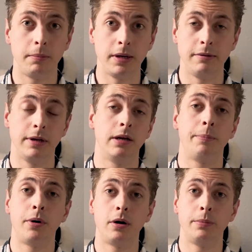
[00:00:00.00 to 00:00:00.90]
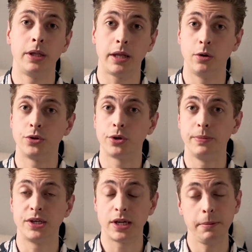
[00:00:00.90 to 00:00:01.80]
I believe, in an apartment, and also
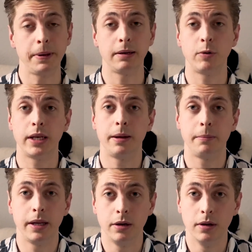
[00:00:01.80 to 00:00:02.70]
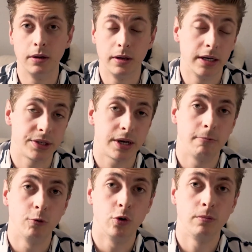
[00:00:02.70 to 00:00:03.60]
be sleeping with them in the
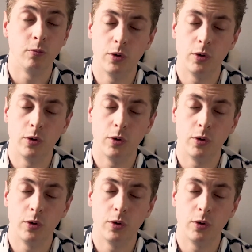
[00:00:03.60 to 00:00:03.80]
same room?